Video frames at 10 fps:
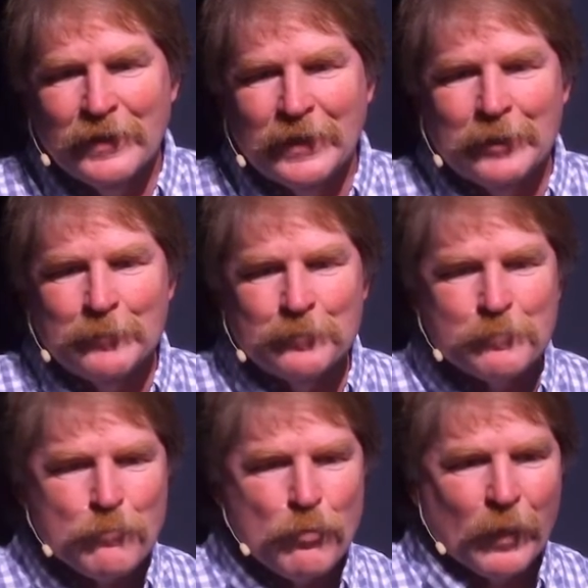Um,
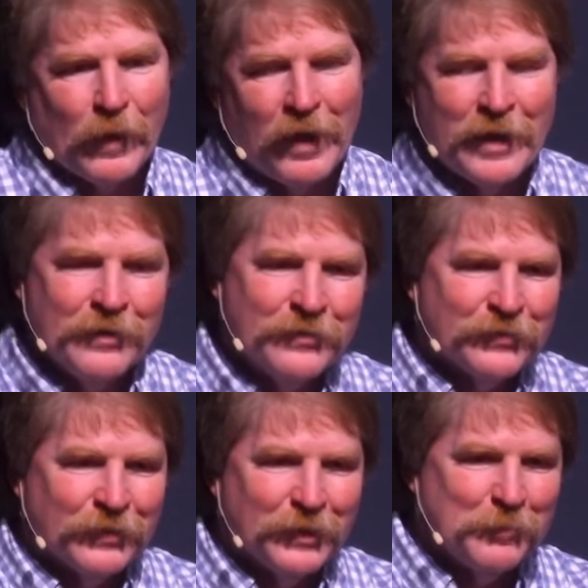
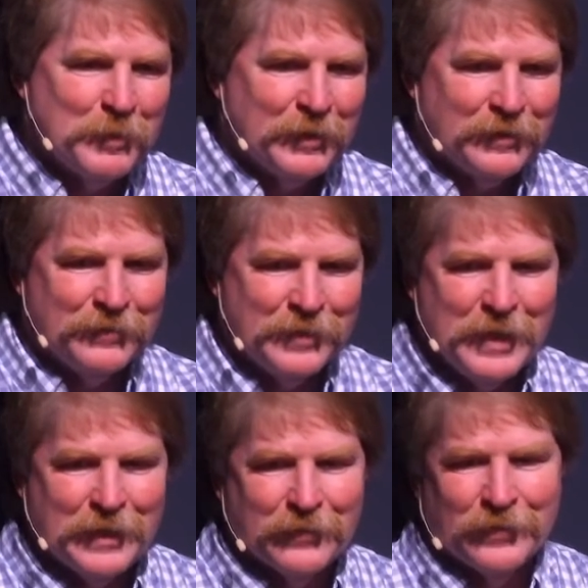iron's a little bit
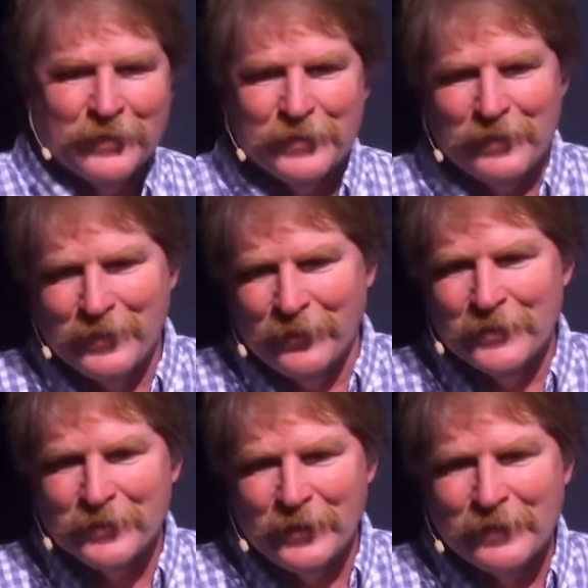unique. There, there
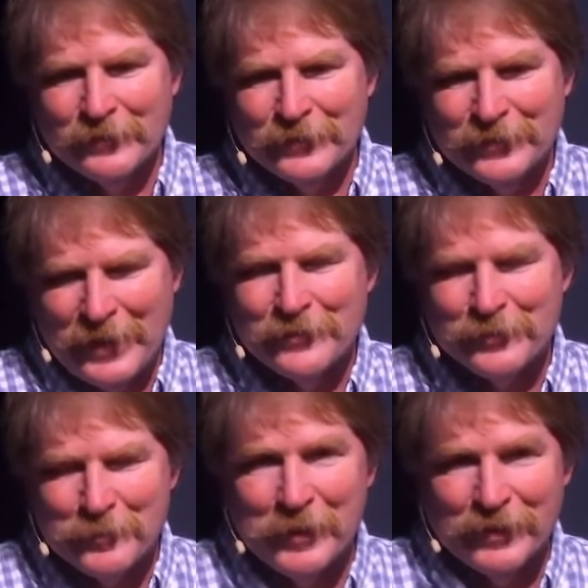is a lot, tends
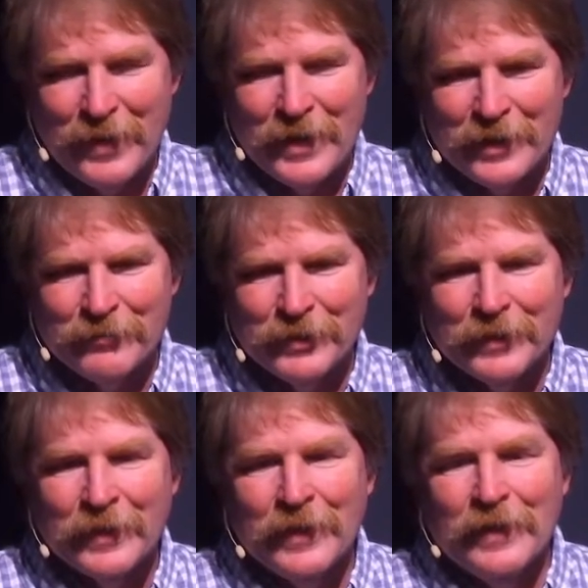to be a lot of it.
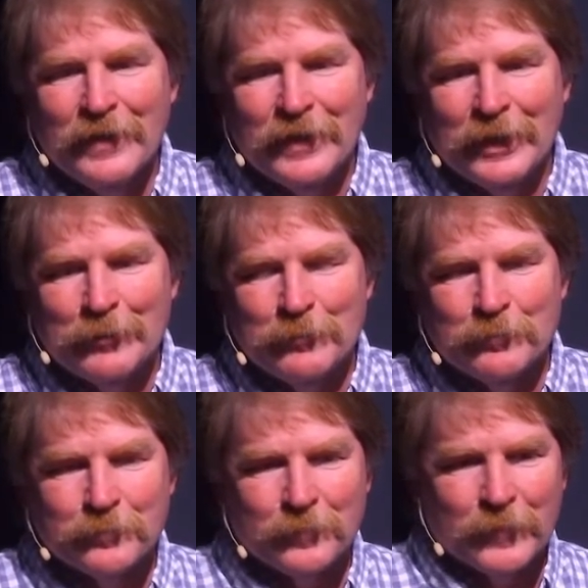
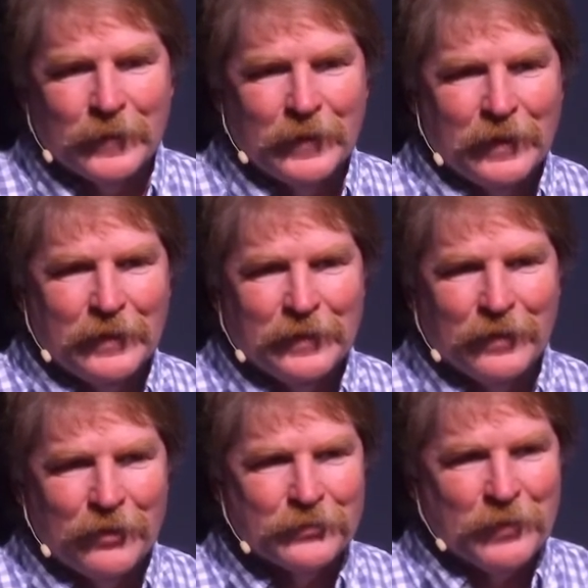Um, it,
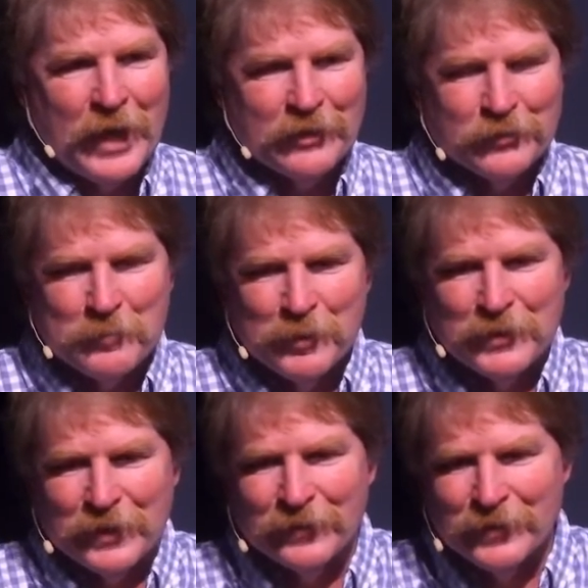it, also has some
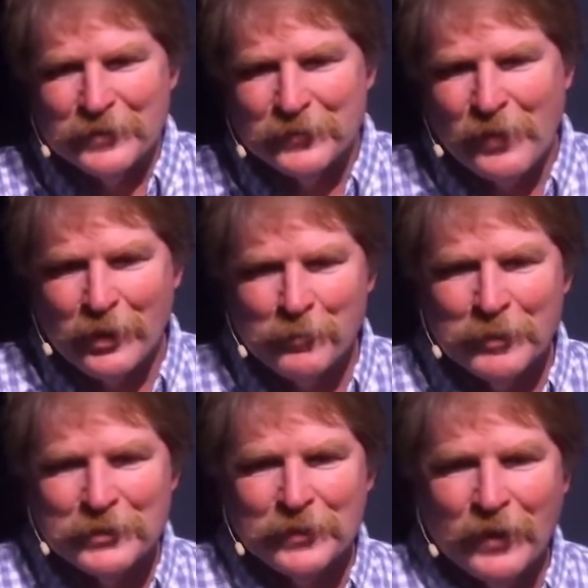particularly strong
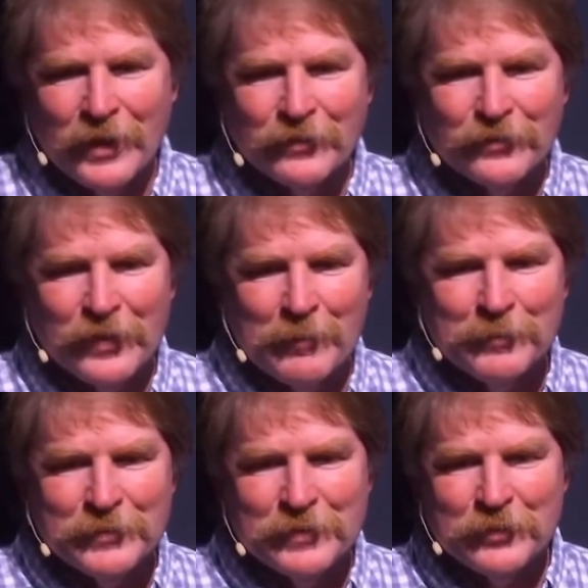emission lines, so that
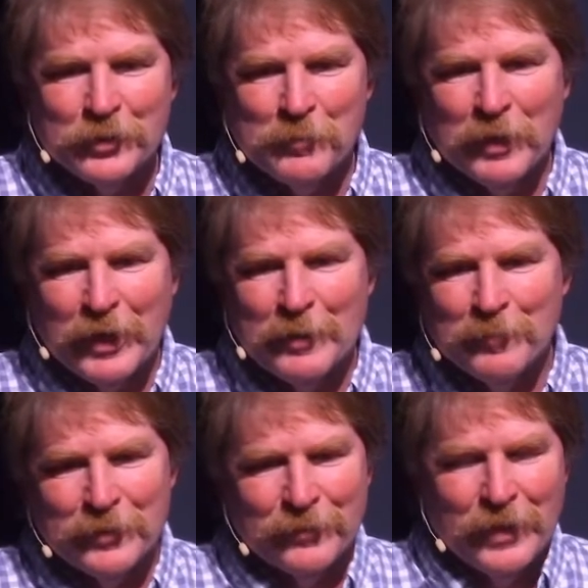one's easier to pick up.
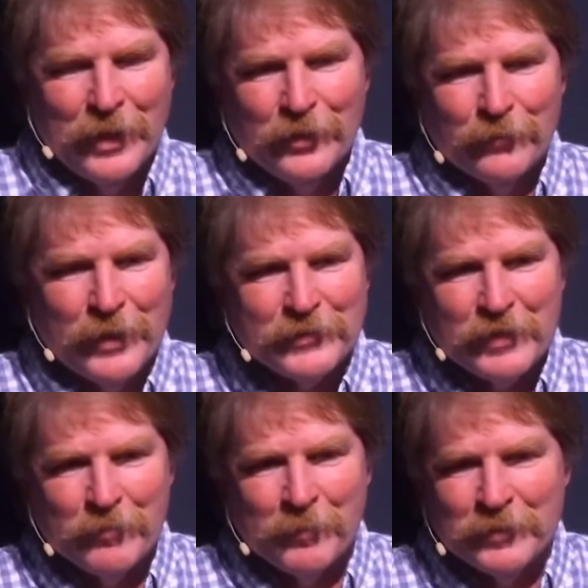But the, the rest
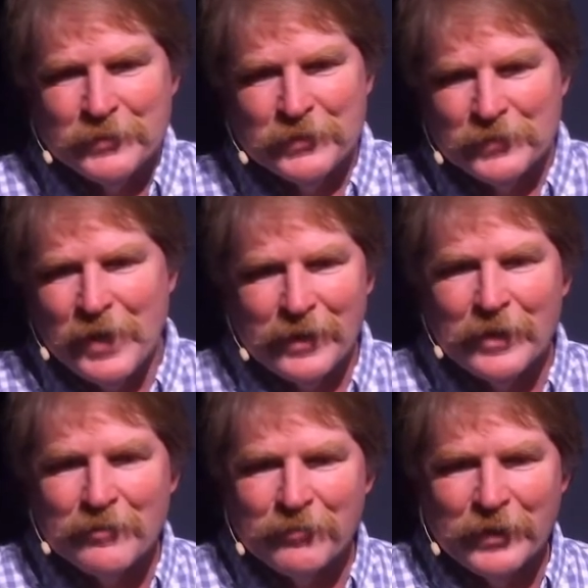of them, there's just not
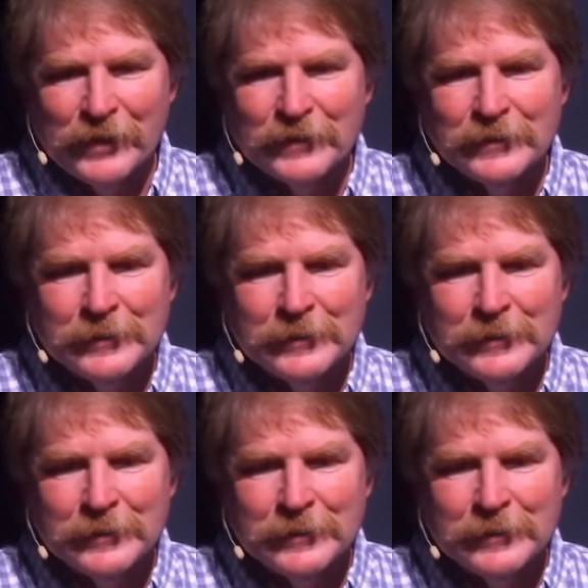enough there.